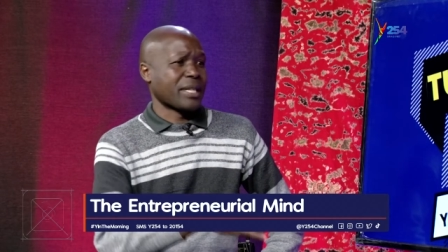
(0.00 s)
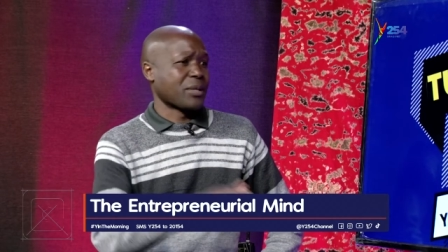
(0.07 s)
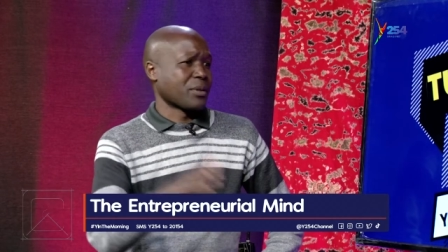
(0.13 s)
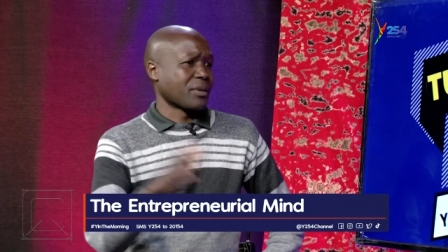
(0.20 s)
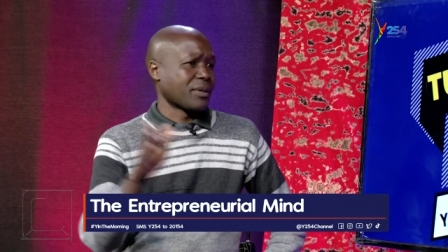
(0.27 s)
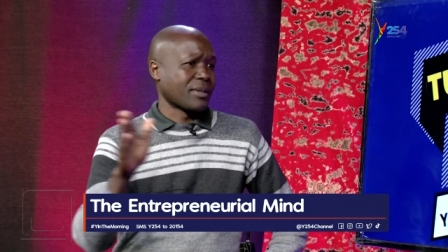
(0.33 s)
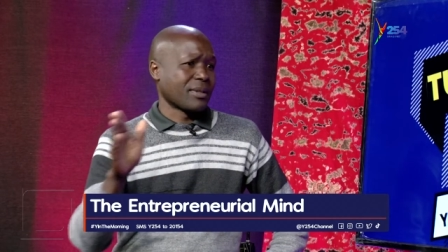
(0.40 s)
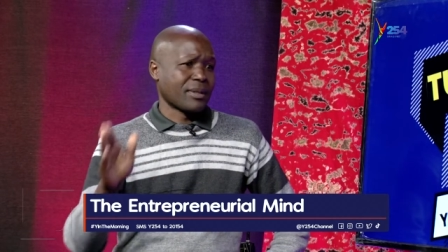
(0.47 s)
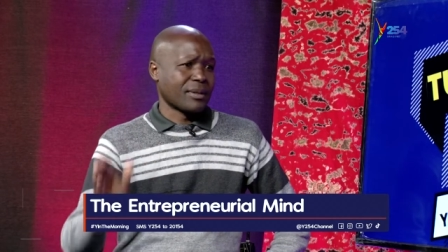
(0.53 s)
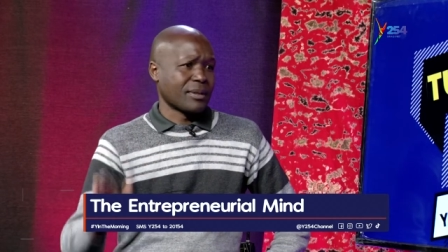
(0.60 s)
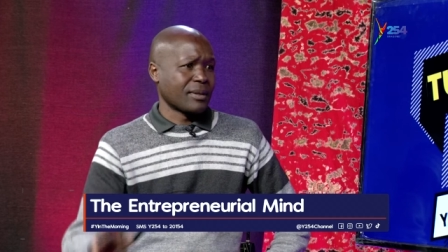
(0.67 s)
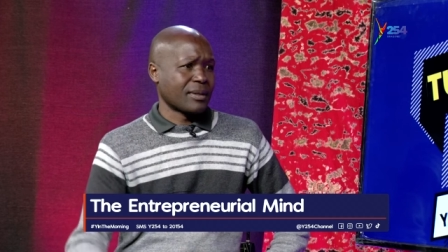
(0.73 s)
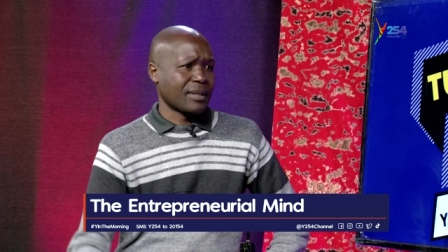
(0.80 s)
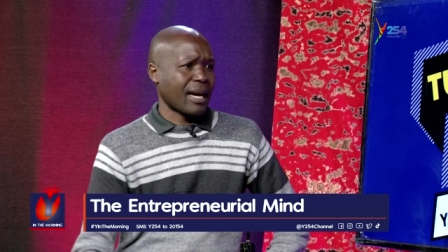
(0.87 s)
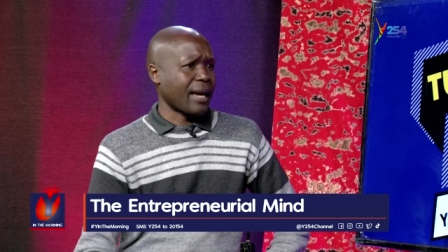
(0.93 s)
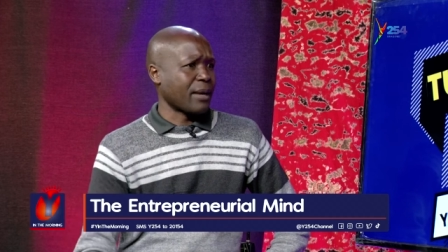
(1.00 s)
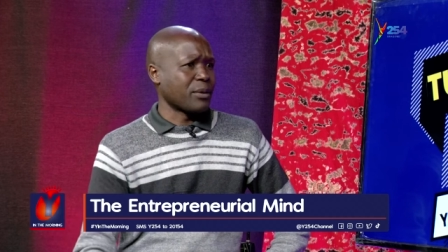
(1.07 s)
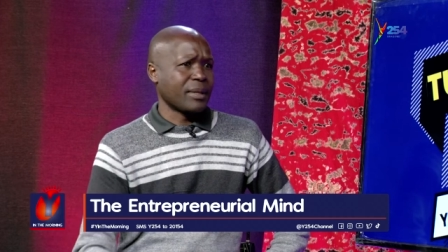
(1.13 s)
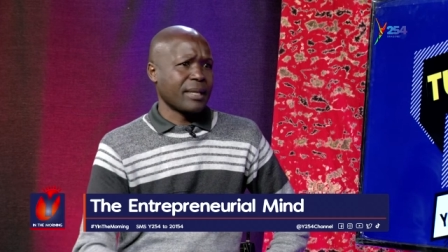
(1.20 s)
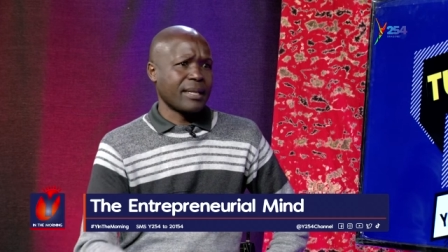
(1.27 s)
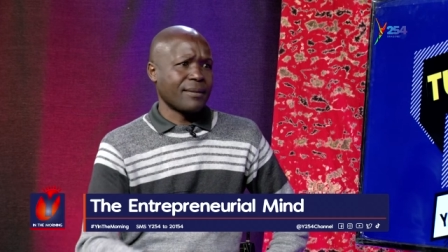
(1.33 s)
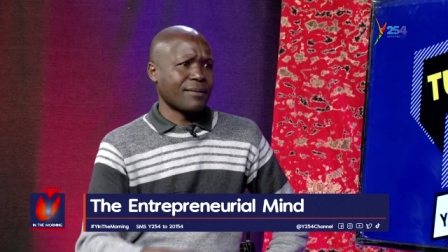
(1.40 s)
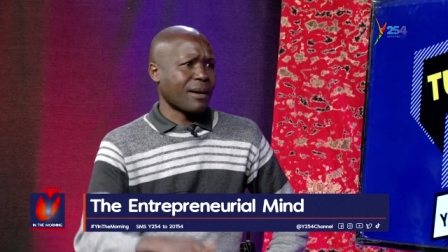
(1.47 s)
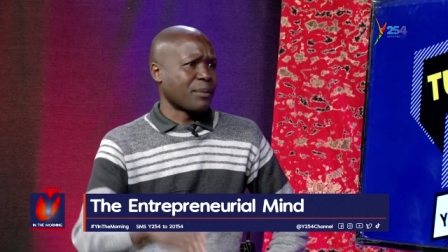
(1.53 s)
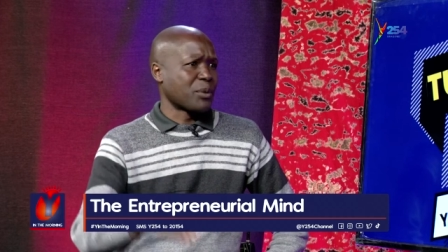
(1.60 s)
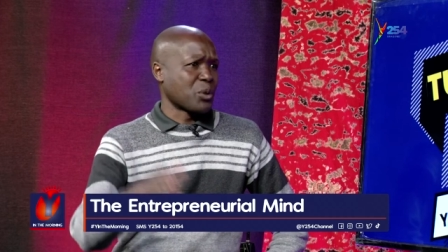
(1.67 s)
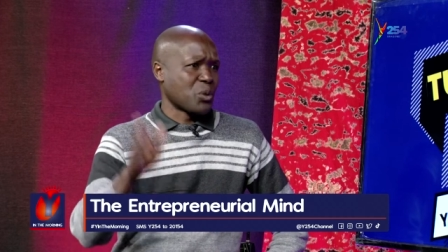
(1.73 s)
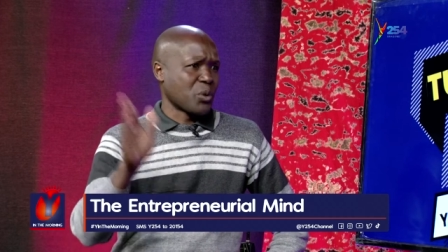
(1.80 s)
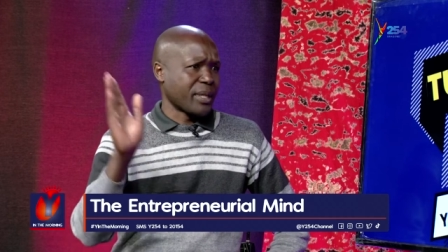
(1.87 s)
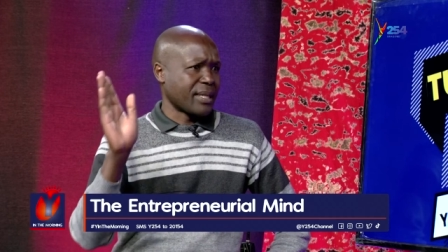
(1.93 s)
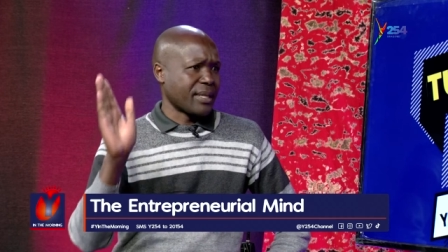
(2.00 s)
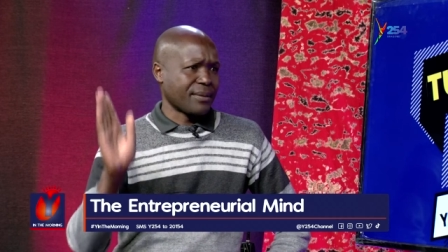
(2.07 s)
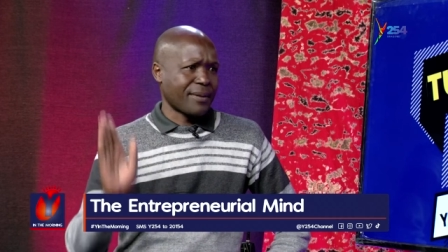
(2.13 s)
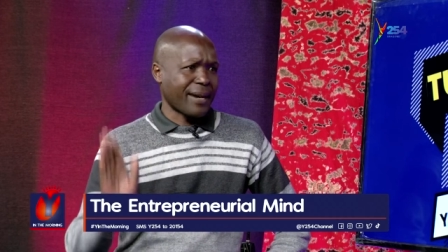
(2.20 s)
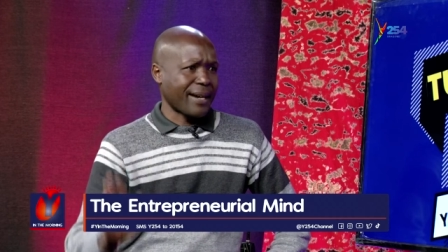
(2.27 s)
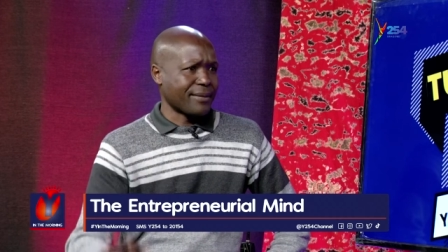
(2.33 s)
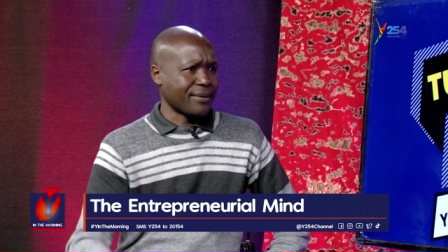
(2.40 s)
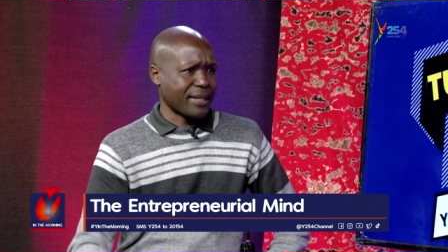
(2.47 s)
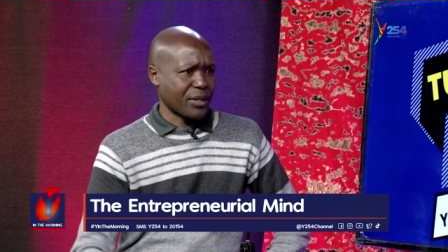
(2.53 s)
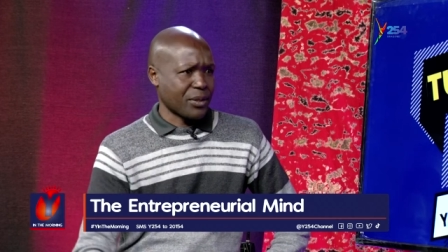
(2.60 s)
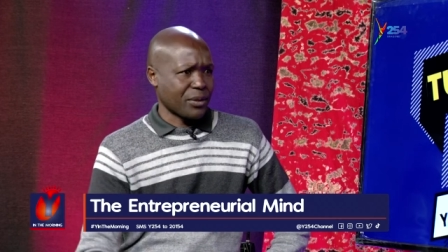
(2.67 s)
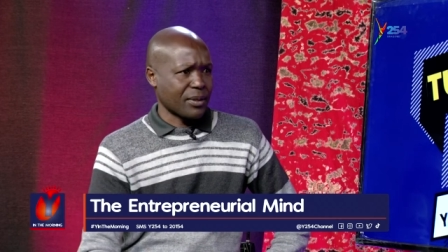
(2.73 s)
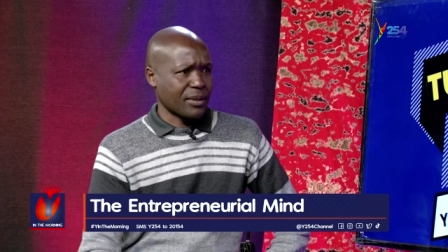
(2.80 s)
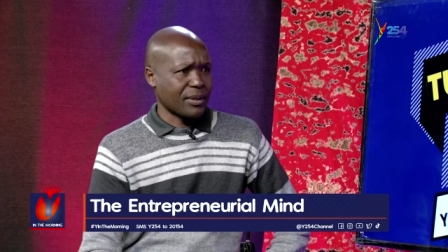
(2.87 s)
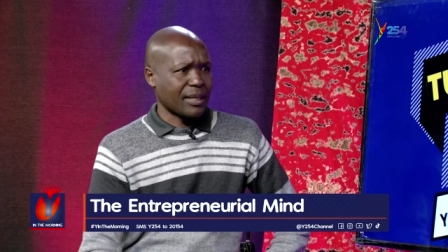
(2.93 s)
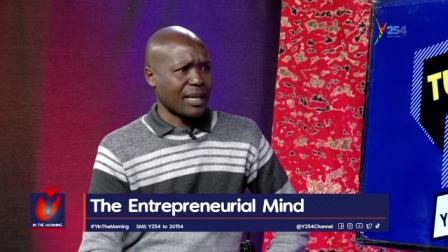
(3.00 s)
reasons. I could give up to twenty-five reasons.